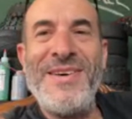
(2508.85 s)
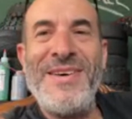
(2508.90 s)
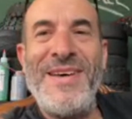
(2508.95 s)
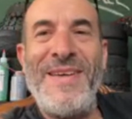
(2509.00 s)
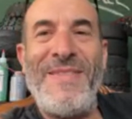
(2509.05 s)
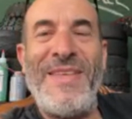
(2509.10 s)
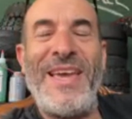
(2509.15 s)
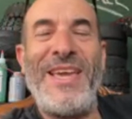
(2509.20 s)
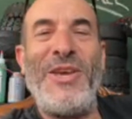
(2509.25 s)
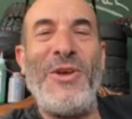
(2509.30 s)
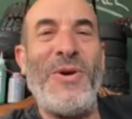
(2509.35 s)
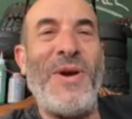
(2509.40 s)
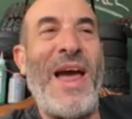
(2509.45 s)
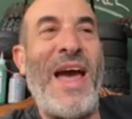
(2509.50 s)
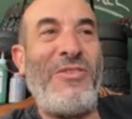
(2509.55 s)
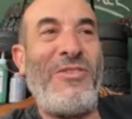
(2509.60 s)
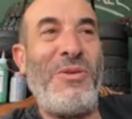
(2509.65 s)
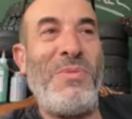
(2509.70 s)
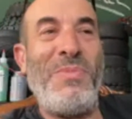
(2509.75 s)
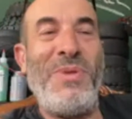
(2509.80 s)
Like, you don't
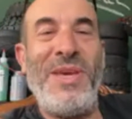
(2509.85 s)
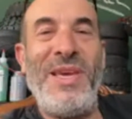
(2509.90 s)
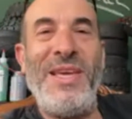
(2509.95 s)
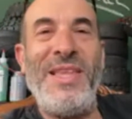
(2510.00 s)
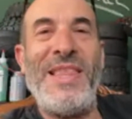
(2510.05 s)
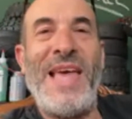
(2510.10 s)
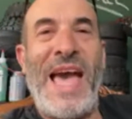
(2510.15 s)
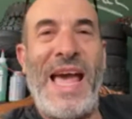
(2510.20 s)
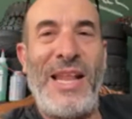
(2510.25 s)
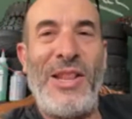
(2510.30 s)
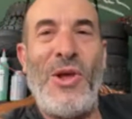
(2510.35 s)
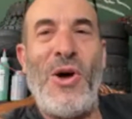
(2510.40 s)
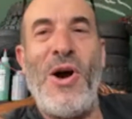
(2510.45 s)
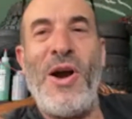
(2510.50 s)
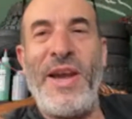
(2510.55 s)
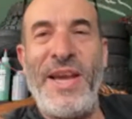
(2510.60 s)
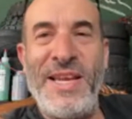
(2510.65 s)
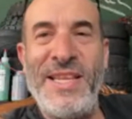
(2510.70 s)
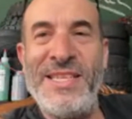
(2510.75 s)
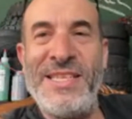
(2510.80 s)
have to be that
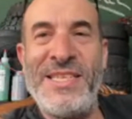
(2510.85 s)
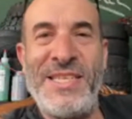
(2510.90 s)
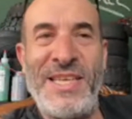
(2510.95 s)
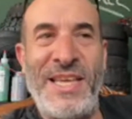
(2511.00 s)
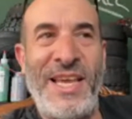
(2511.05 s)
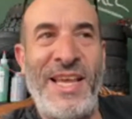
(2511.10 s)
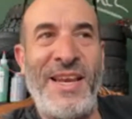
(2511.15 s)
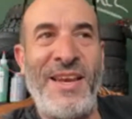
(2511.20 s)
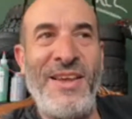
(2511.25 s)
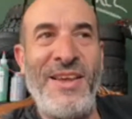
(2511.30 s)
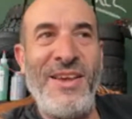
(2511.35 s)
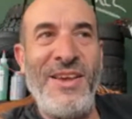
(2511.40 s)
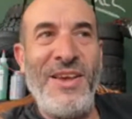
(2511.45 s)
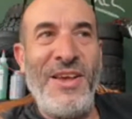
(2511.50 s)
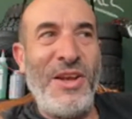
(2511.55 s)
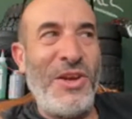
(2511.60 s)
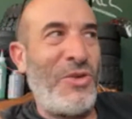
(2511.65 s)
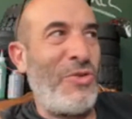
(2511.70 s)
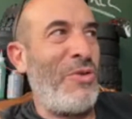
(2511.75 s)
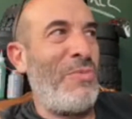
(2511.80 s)
long in the scene
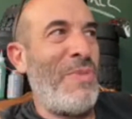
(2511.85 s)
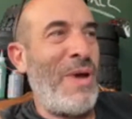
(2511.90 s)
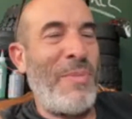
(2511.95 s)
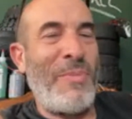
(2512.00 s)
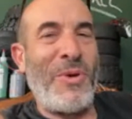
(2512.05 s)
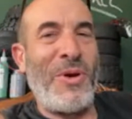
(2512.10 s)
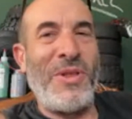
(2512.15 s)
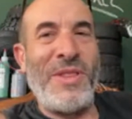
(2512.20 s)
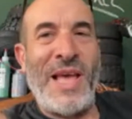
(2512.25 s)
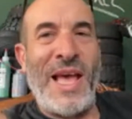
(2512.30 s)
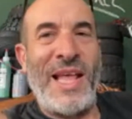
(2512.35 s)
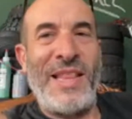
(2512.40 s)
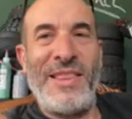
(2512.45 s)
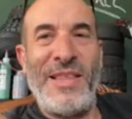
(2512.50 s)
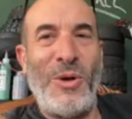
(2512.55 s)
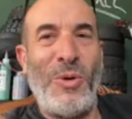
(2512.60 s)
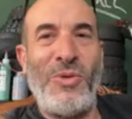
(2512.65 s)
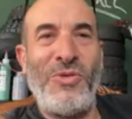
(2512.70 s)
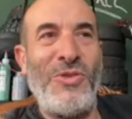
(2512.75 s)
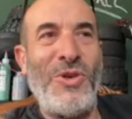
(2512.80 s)
to remember that
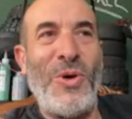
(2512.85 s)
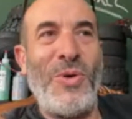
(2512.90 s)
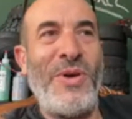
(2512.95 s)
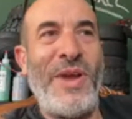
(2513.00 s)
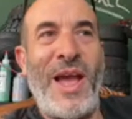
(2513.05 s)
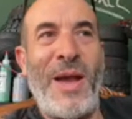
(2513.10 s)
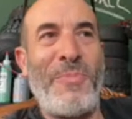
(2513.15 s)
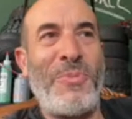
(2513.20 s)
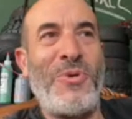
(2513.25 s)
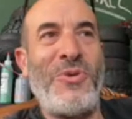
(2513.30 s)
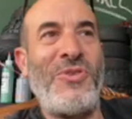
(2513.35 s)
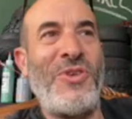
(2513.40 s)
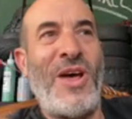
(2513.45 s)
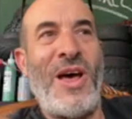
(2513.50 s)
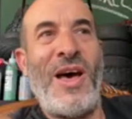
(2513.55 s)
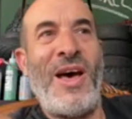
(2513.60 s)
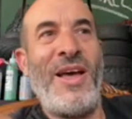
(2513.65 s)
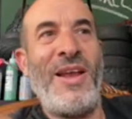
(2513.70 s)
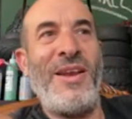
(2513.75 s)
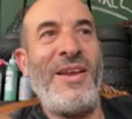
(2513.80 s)
there was no dampers
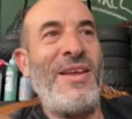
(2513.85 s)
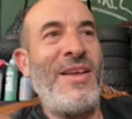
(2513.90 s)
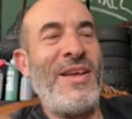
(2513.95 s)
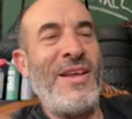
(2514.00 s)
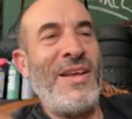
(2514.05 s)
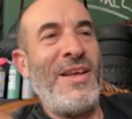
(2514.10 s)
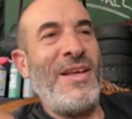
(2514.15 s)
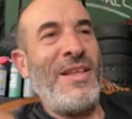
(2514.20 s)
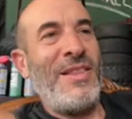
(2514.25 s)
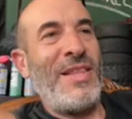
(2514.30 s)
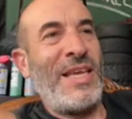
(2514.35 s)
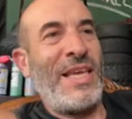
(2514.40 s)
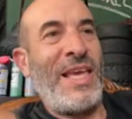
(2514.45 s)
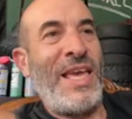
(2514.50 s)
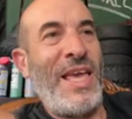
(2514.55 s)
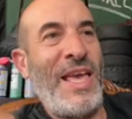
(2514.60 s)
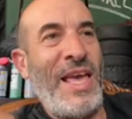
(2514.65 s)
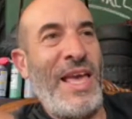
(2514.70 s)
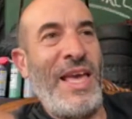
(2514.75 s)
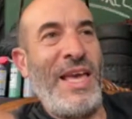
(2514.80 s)
on the
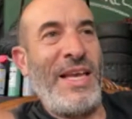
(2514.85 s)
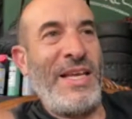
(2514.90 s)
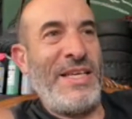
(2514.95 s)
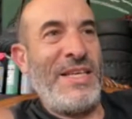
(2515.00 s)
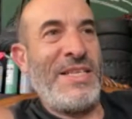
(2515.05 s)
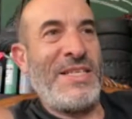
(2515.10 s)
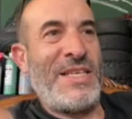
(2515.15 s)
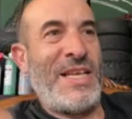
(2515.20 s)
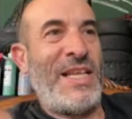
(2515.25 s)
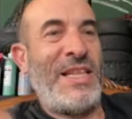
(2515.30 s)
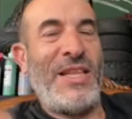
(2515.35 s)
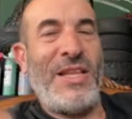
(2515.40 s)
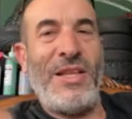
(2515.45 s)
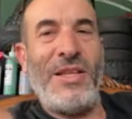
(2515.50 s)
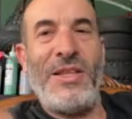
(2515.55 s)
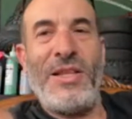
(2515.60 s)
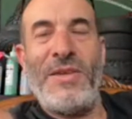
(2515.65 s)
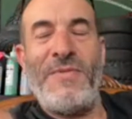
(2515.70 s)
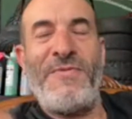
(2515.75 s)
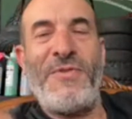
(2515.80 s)
Kings and
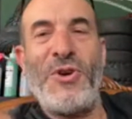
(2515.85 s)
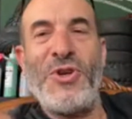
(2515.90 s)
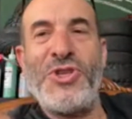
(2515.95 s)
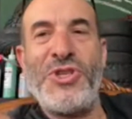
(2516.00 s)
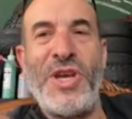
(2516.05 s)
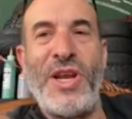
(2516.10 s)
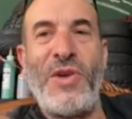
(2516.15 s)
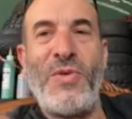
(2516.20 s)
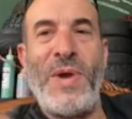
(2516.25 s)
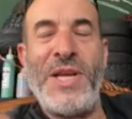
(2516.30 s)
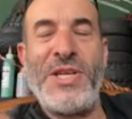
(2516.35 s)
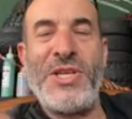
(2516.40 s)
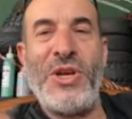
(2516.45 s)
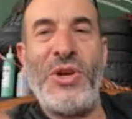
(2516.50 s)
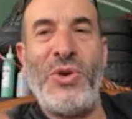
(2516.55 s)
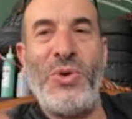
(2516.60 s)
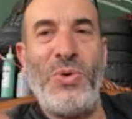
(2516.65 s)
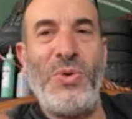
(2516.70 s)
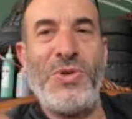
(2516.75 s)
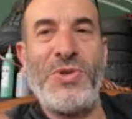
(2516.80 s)
the first generation
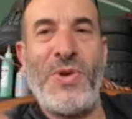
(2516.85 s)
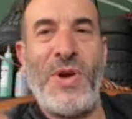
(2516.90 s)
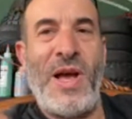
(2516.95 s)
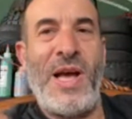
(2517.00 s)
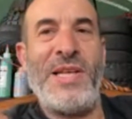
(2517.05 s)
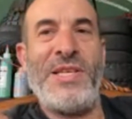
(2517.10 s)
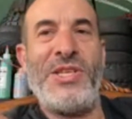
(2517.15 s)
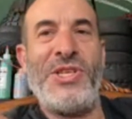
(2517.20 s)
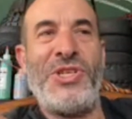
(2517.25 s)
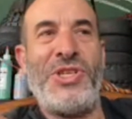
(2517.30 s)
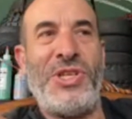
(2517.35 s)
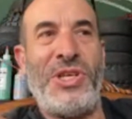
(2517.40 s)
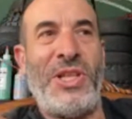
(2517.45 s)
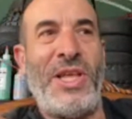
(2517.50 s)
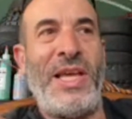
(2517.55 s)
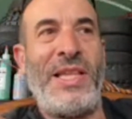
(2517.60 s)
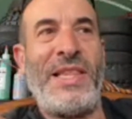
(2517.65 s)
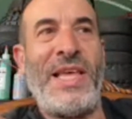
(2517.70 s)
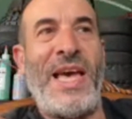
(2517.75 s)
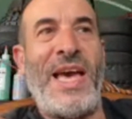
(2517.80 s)
Dualtrons and shit
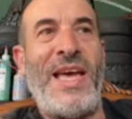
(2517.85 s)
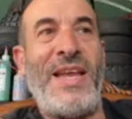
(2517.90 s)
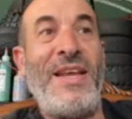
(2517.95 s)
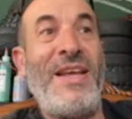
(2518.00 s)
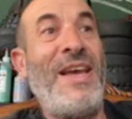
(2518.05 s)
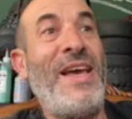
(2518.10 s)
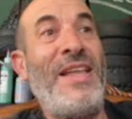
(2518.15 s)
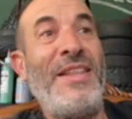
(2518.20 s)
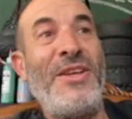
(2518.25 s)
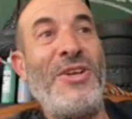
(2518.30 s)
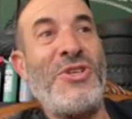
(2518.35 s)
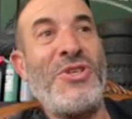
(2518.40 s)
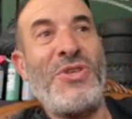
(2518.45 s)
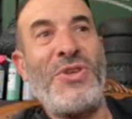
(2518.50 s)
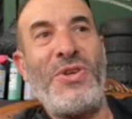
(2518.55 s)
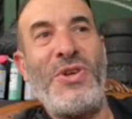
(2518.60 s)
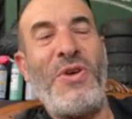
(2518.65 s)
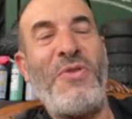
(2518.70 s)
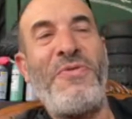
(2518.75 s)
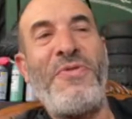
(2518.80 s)
like that. There's still
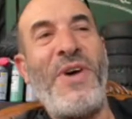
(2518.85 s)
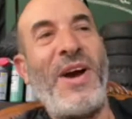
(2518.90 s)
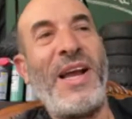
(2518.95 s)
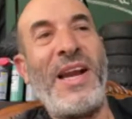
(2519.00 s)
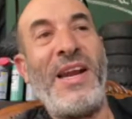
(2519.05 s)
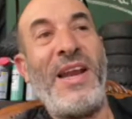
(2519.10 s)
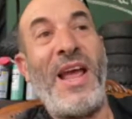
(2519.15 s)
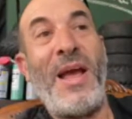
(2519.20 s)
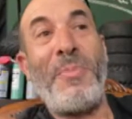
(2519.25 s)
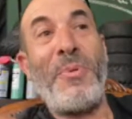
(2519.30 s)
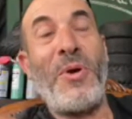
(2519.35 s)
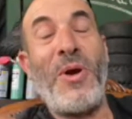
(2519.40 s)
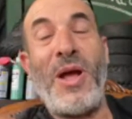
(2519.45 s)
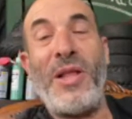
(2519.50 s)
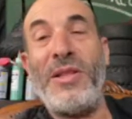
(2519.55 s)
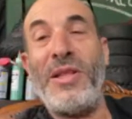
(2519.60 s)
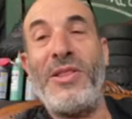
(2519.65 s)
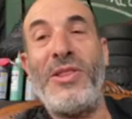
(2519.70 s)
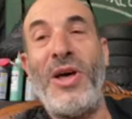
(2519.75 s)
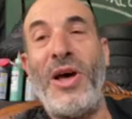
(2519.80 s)
no fucking damper on
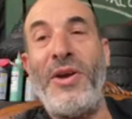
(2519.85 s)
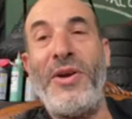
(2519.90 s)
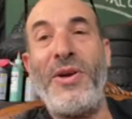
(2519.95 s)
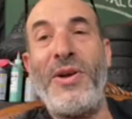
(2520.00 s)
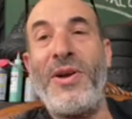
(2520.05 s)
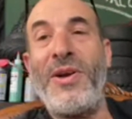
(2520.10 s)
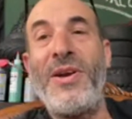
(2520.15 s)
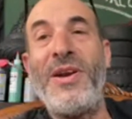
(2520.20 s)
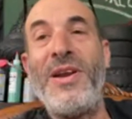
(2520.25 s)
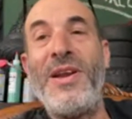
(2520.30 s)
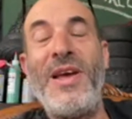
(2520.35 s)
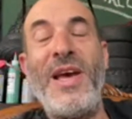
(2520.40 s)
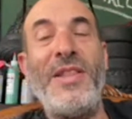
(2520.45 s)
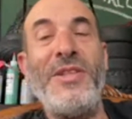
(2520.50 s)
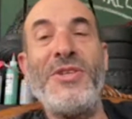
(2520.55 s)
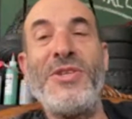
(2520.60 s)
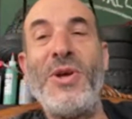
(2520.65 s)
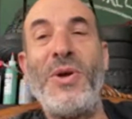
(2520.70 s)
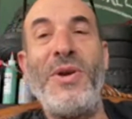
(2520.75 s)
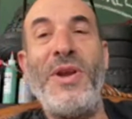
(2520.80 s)
the Thunder, and
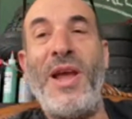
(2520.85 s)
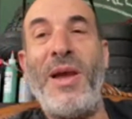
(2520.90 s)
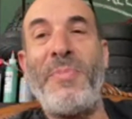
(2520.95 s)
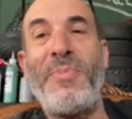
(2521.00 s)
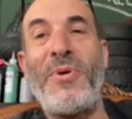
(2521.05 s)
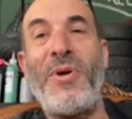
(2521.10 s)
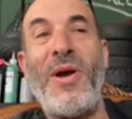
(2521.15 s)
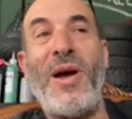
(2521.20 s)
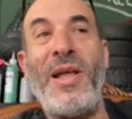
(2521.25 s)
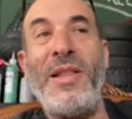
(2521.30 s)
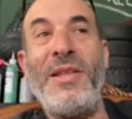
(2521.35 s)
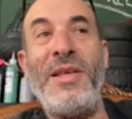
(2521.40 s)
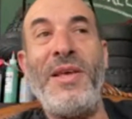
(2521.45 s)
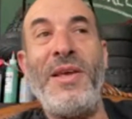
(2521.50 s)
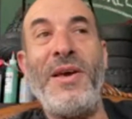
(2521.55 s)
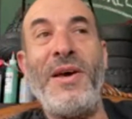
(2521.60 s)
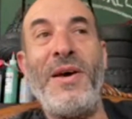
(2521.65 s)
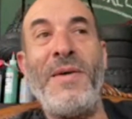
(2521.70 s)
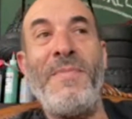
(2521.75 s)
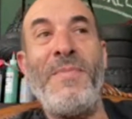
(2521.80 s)
there's no damper on the
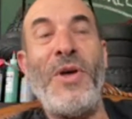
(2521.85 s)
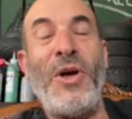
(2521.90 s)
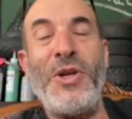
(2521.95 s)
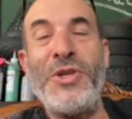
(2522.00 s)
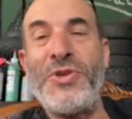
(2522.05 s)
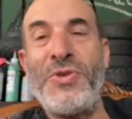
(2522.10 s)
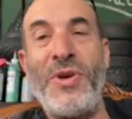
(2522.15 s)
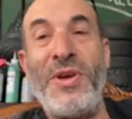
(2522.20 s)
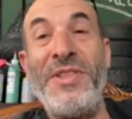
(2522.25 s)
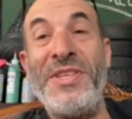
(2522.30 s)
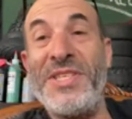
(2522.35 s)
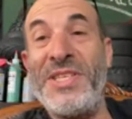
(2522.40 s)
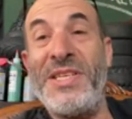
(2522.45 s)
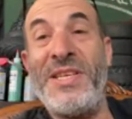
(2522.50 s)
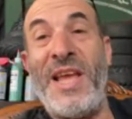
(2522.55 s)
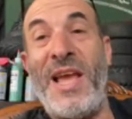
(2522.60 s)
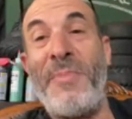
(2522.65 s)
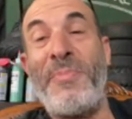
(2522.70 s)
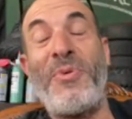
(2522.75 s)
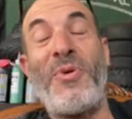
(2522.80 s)
Ultra. There's a
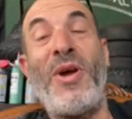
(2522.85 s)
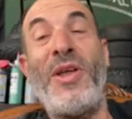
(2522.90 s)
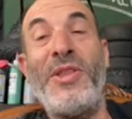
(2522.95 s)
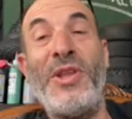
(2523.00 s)
damper on the